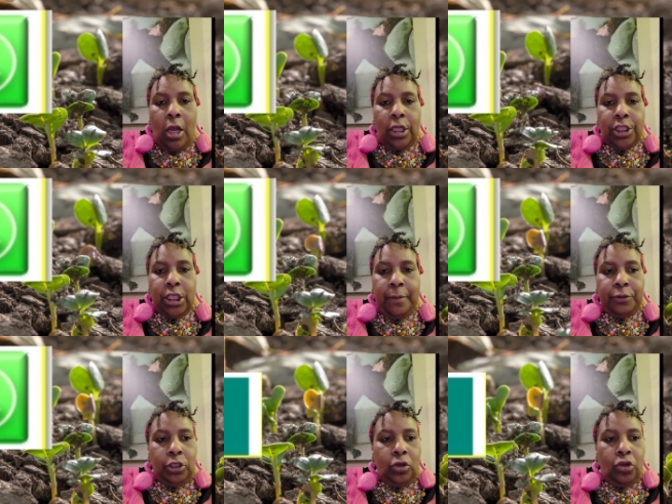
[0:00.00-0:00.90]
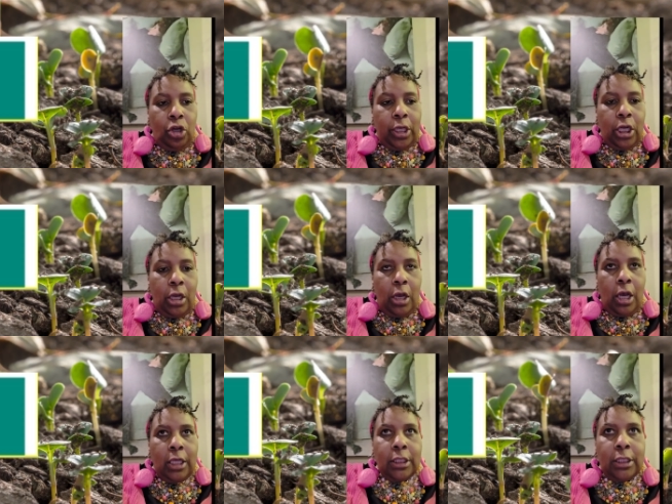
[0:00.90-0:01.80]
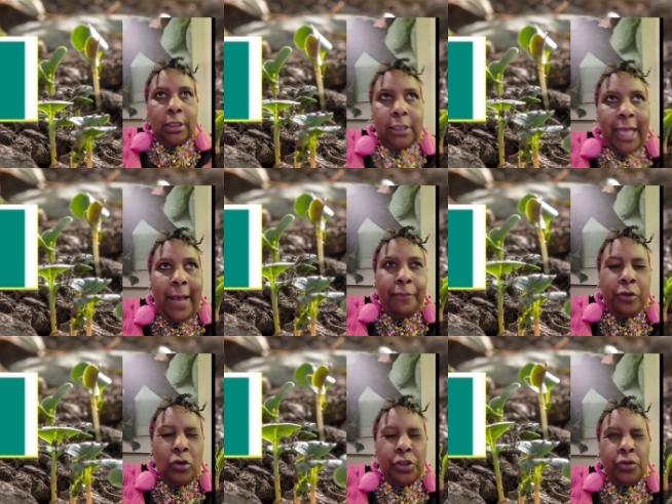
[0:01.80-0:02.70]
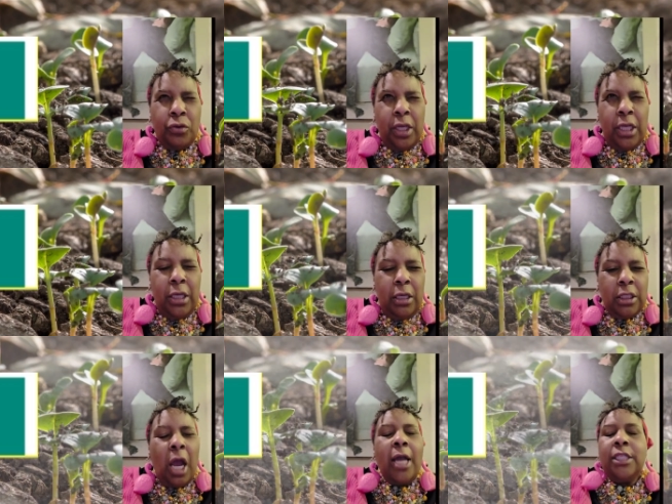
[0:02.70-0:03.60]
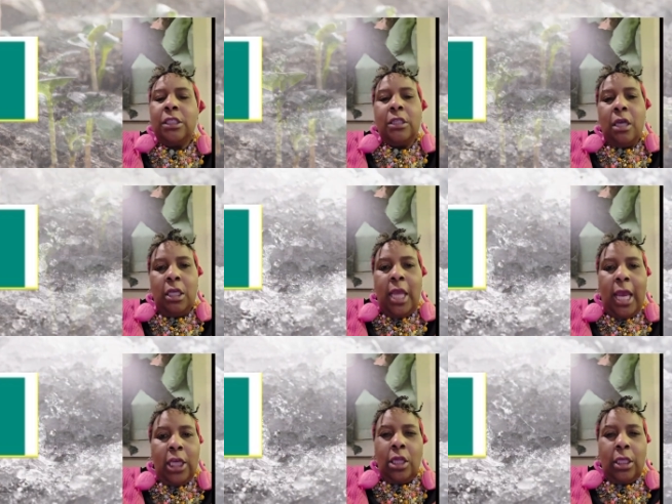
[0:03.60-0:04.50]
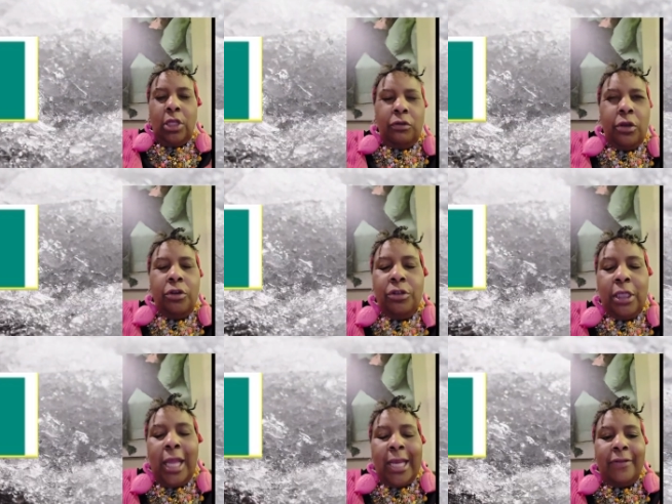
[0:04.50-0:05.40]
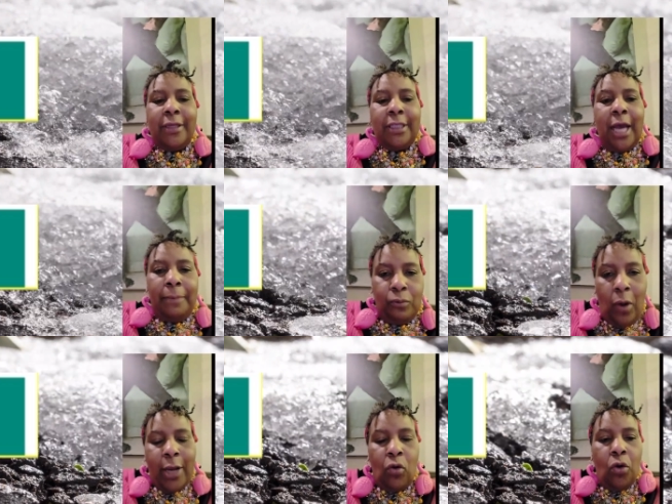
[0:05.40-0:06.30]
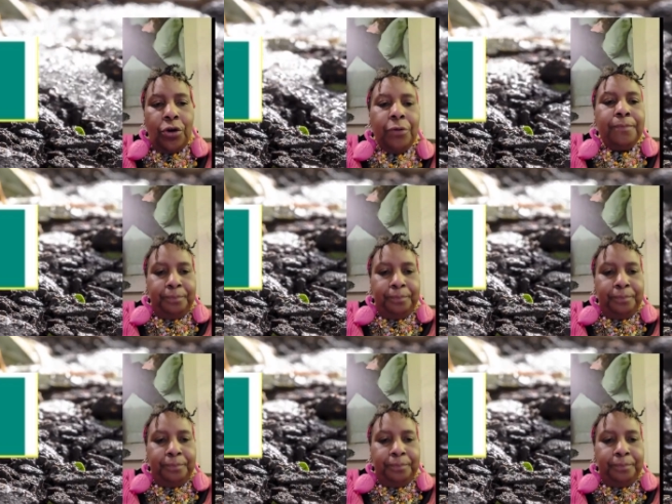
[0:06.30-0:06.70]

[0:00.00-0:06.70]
Step two, you're going to tap those three dots. Yeah, they're usually like in the top right corner.